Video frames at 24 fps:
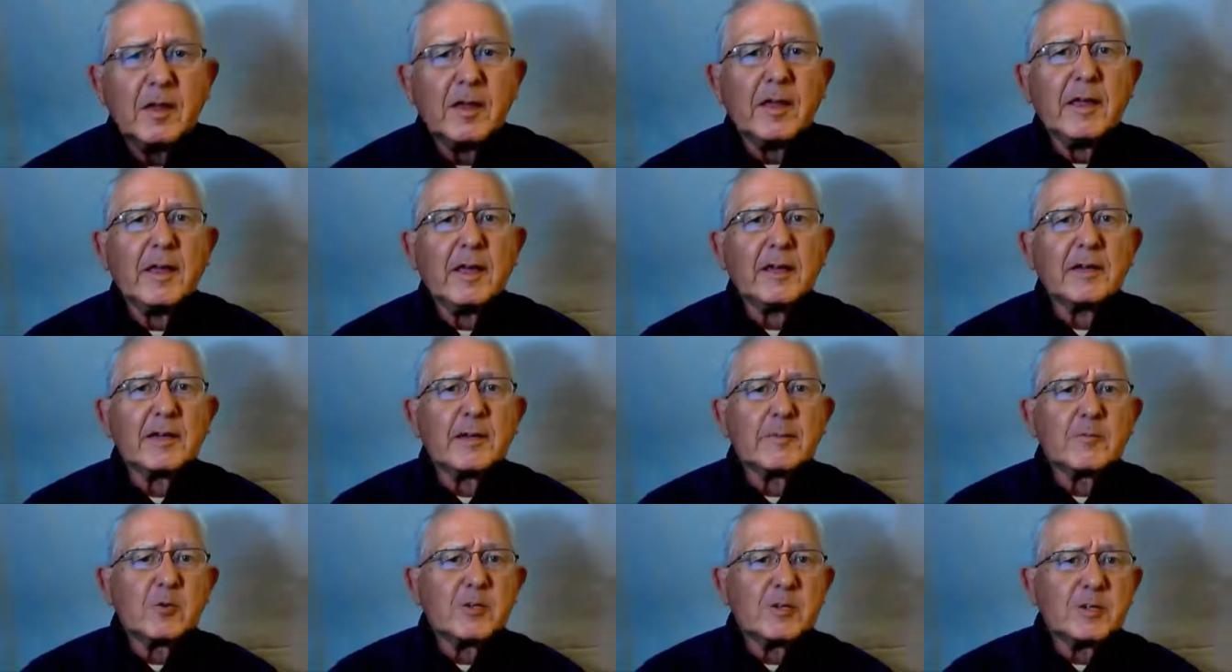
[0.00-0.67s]
And
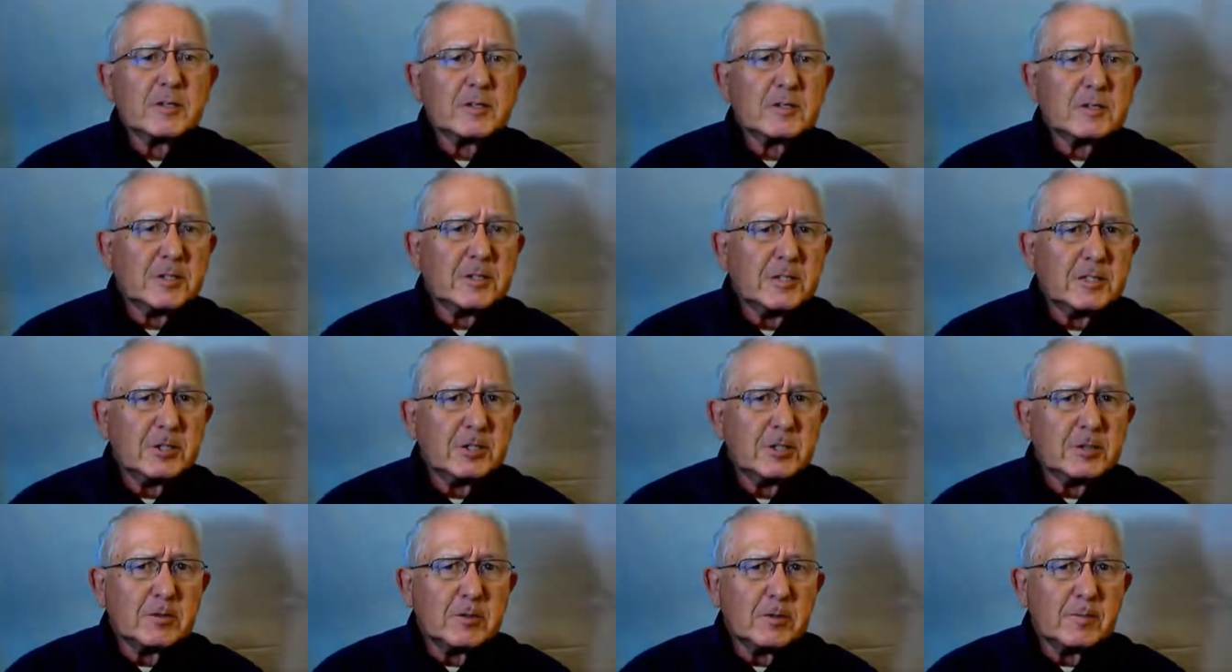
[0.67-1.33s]
I'm going to
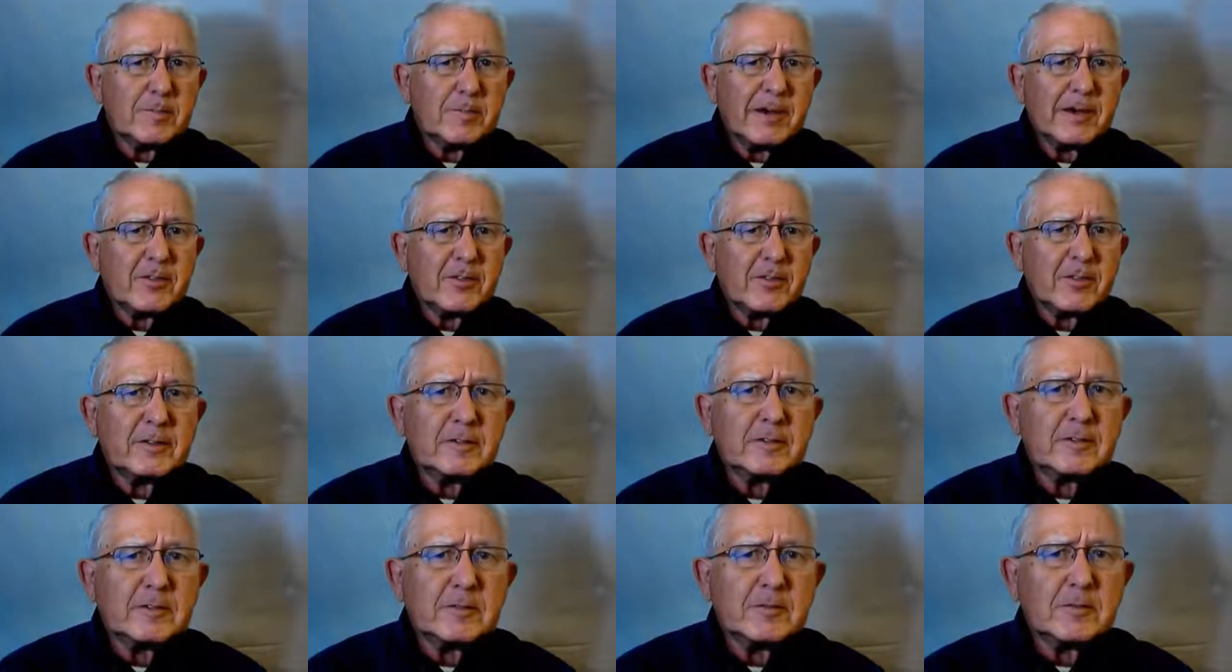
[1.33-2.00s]
teach you a
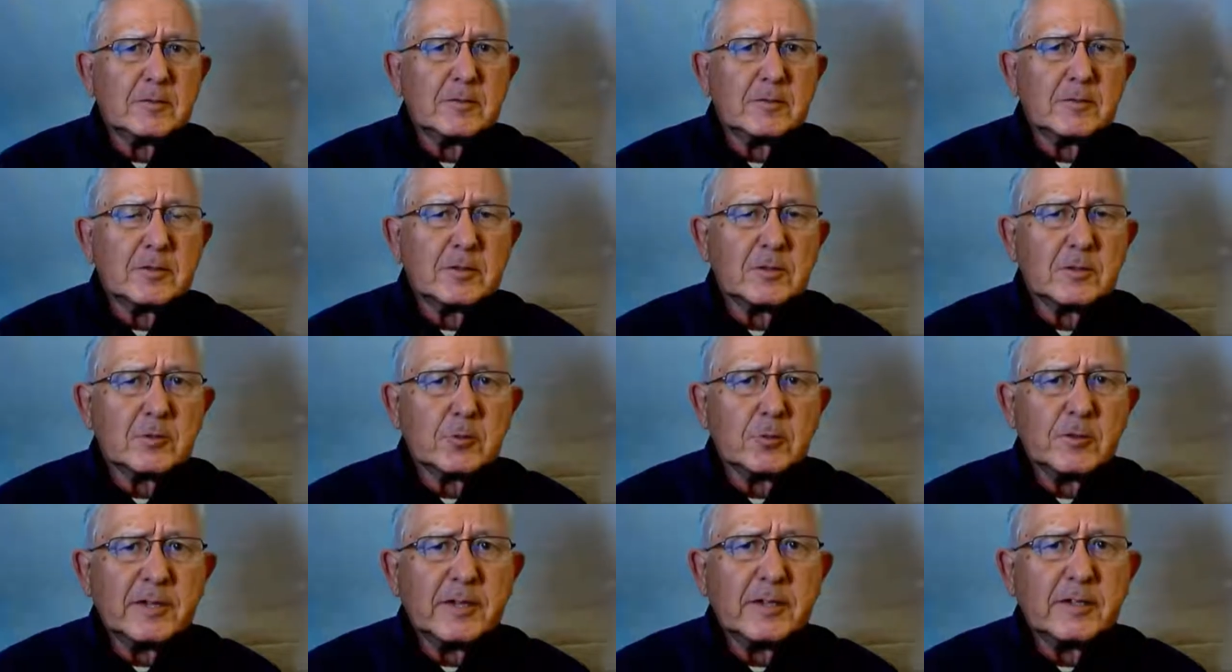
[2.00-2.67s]
method to
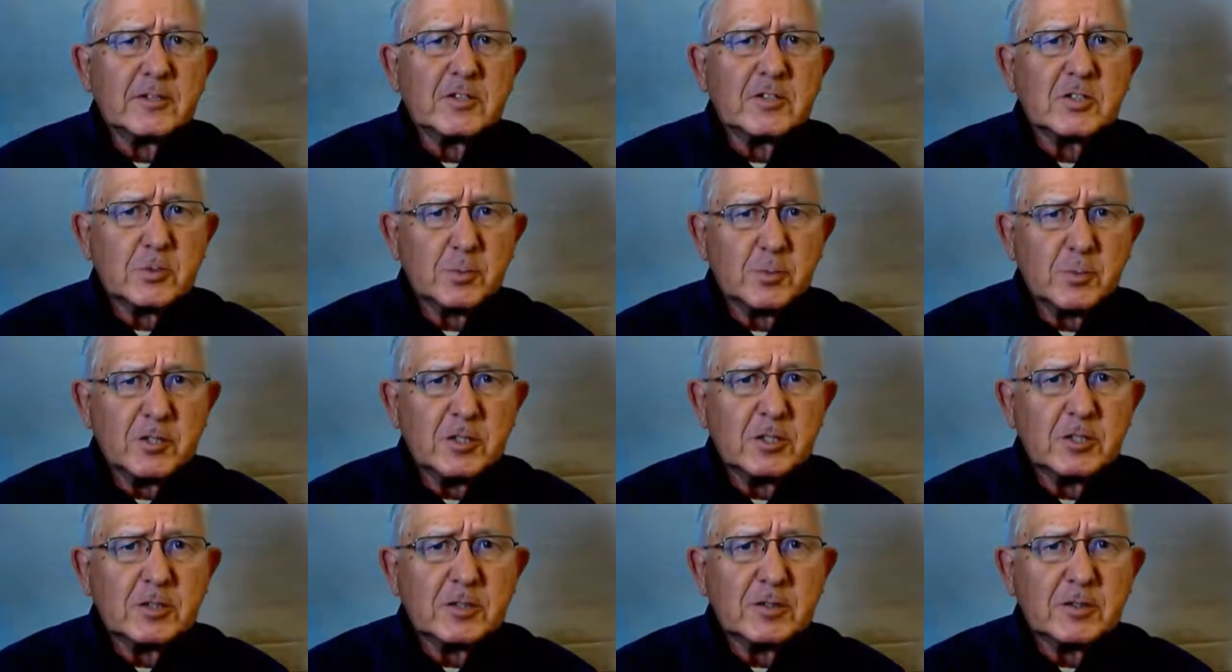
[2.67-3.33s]
create a
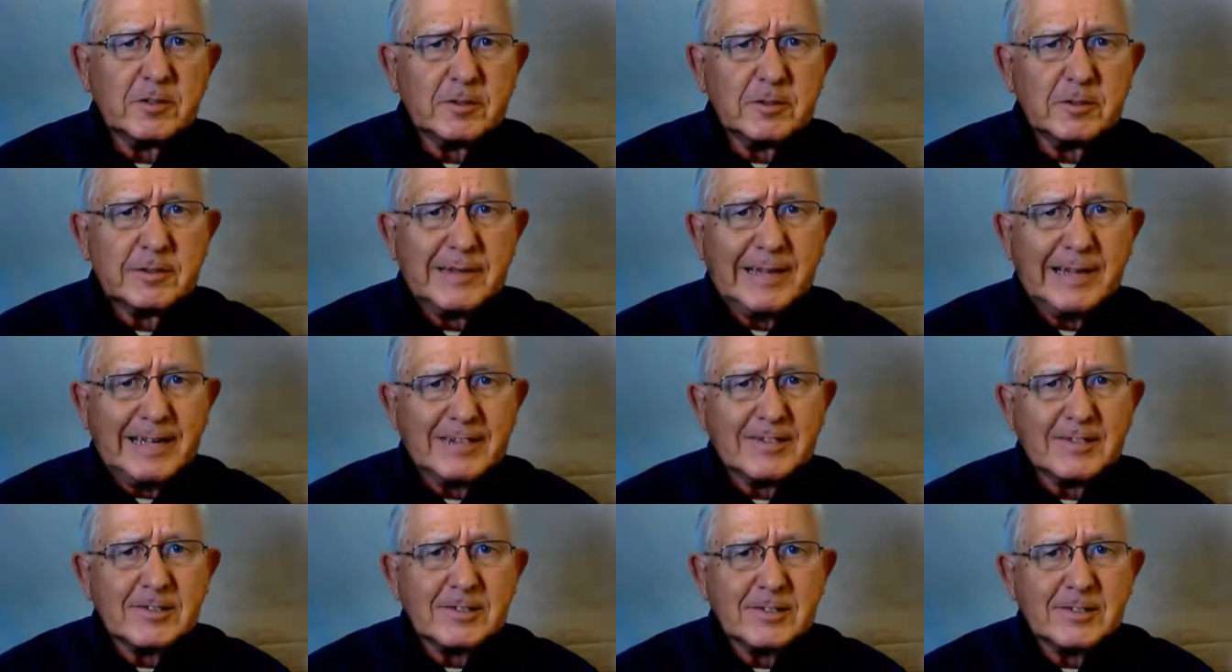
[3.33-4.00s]
speech that
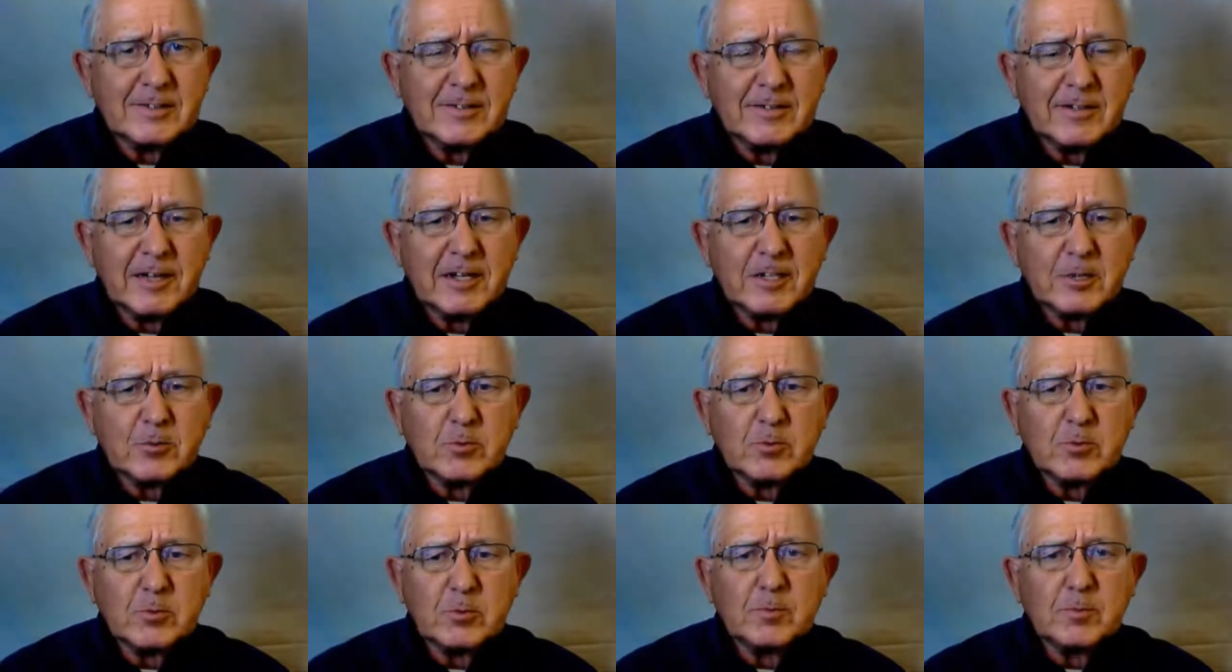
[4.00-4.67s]
has an
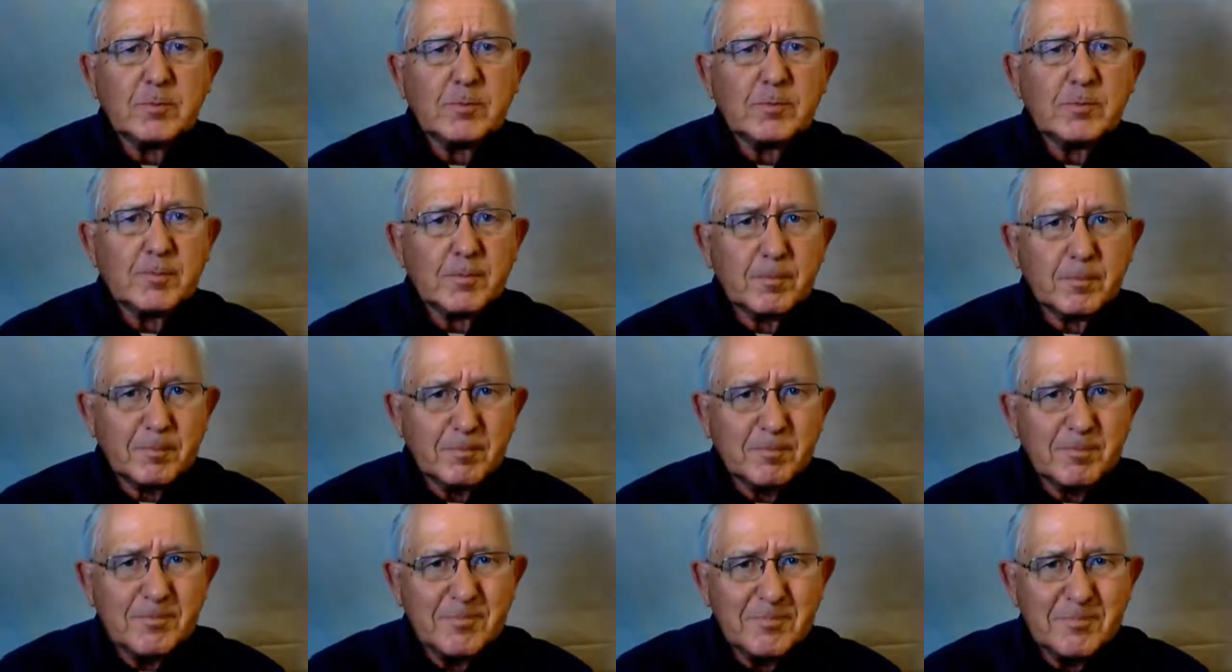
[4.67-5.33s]
actual
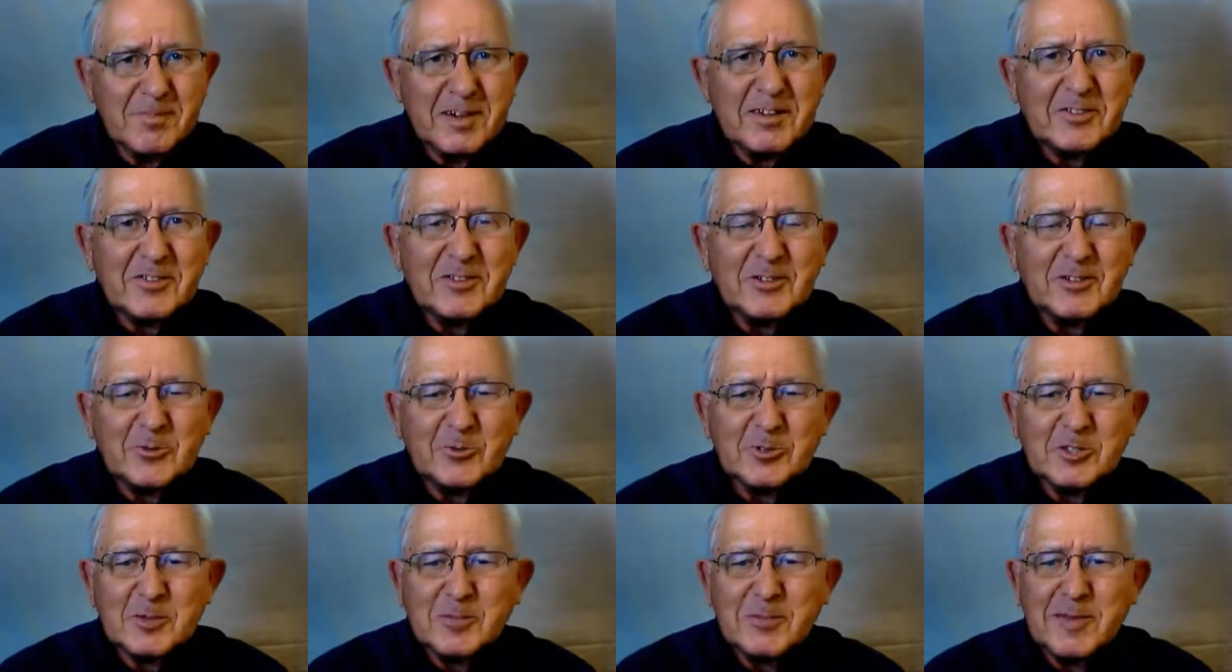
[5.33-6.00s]
method
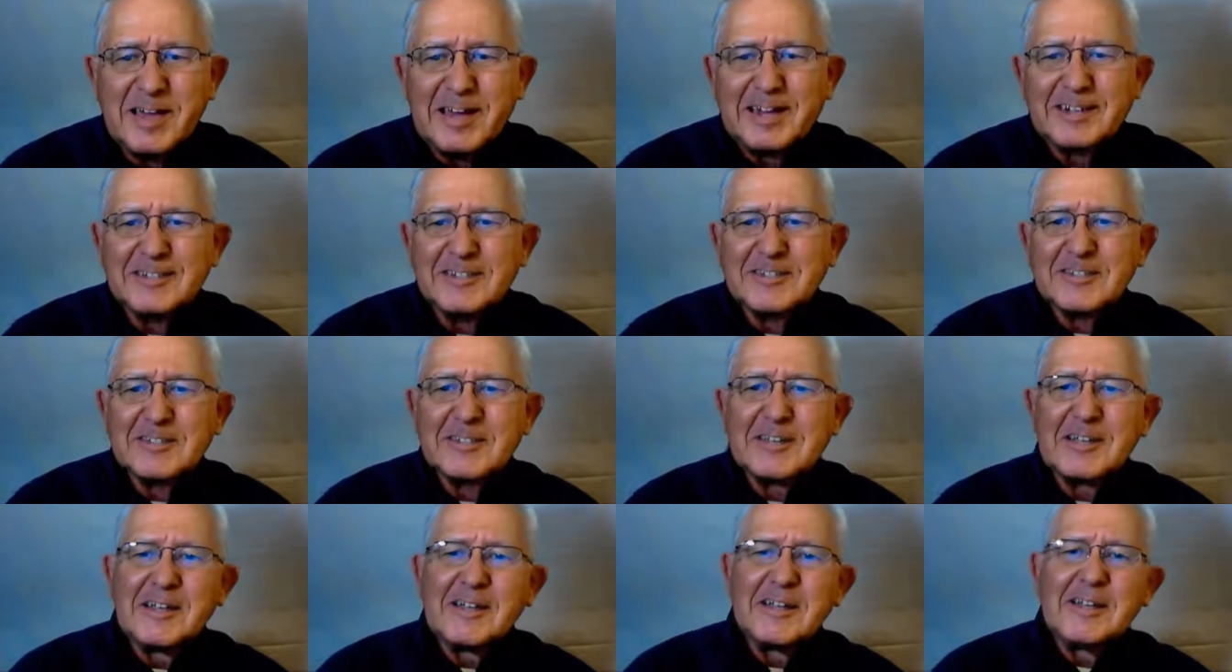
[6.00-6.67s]
to its madness.